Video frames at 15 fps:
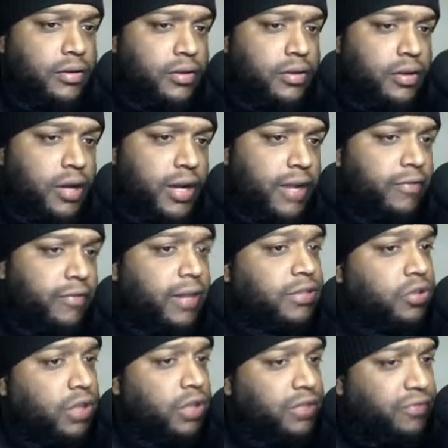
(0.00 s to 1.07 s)
again, right,
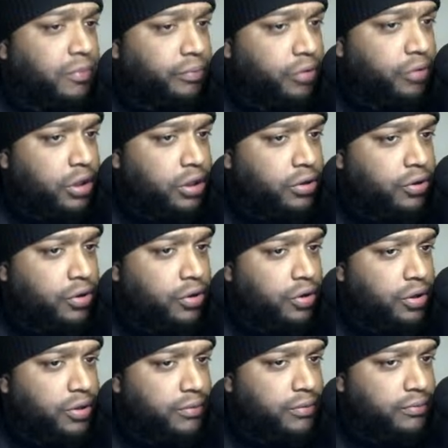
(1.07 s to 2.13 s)
so he's from Brooklyn, New
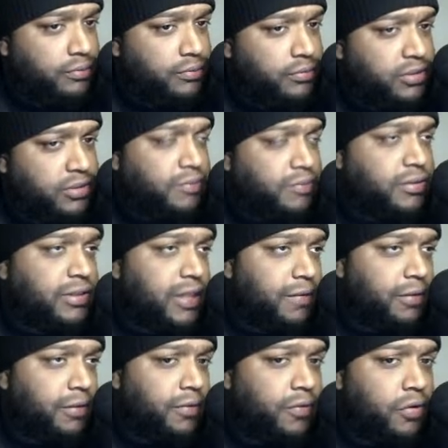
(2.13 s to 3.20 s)
York, sums to
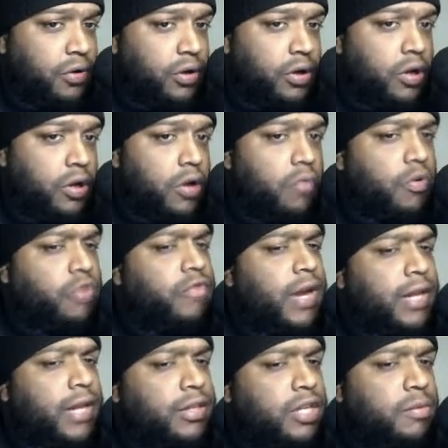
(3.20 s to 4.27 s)
74. When you
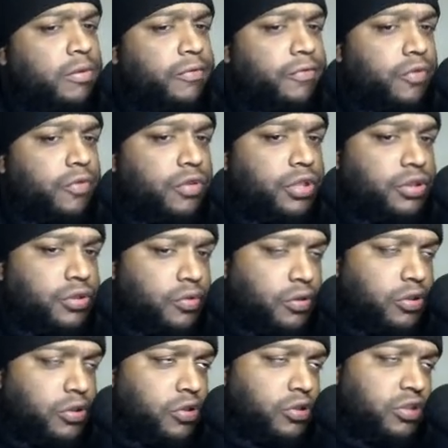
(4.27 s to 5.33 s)
write out the number 42,
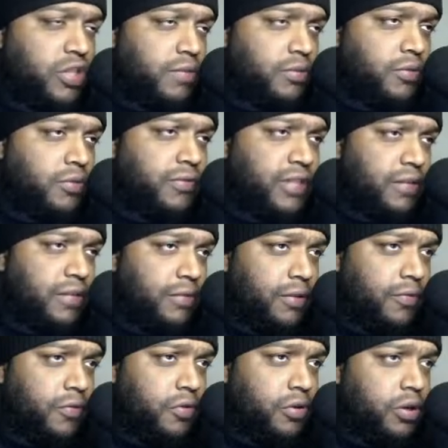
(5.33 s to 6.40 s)
it also sums to
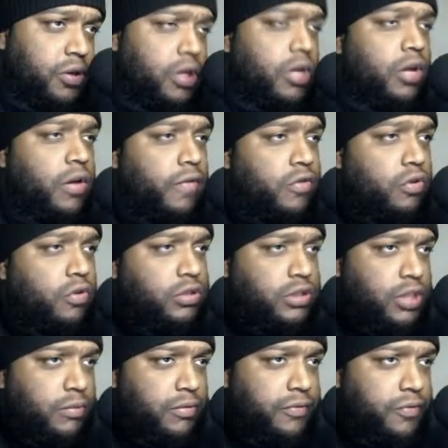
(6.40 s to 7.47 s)
74. Of course, the
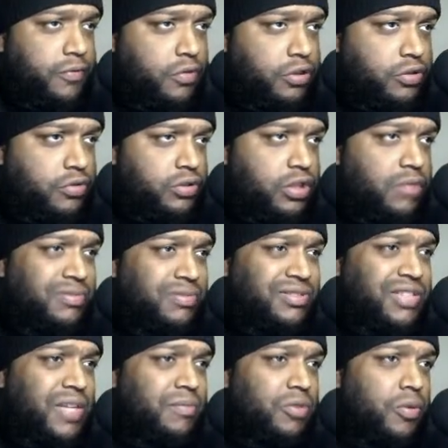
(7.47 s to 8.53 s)
number 42 is a number
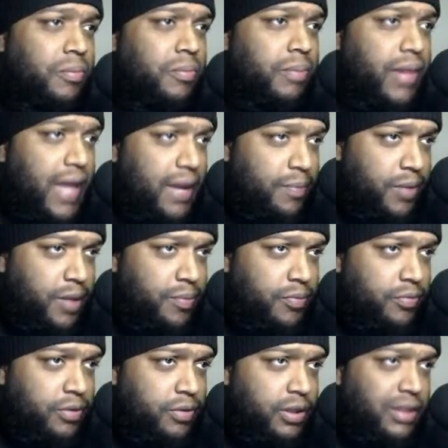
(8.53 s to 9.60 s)
stamped on black
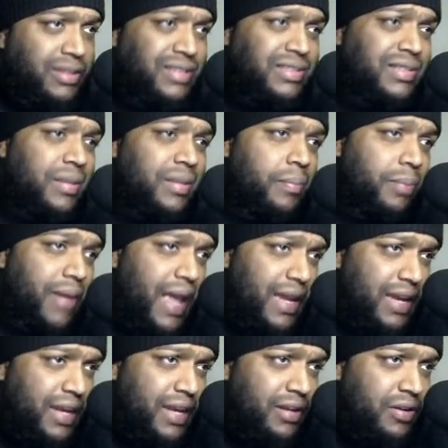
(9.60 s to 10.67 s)
people. This is a
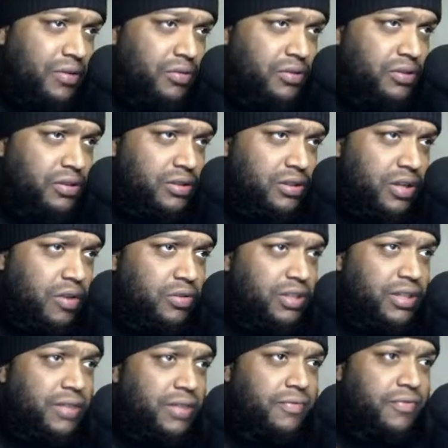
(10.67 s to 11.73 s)
black head coach
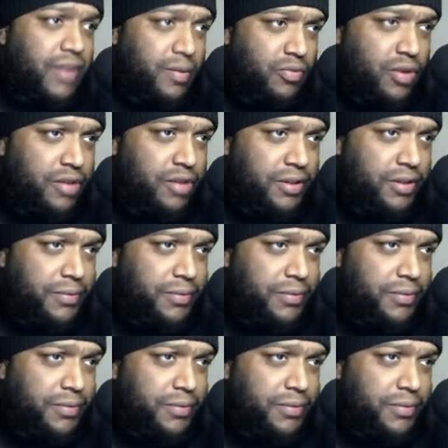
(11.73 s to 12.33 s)
coaching in February.